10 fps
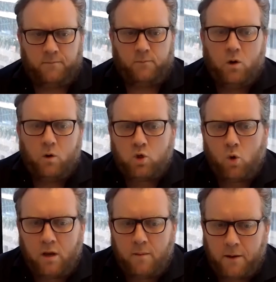We're all
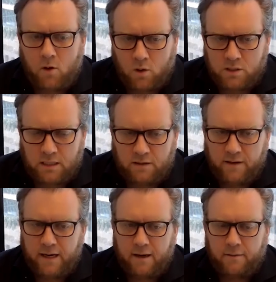talking about the cost of
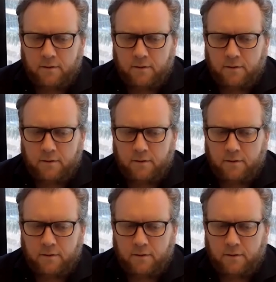living.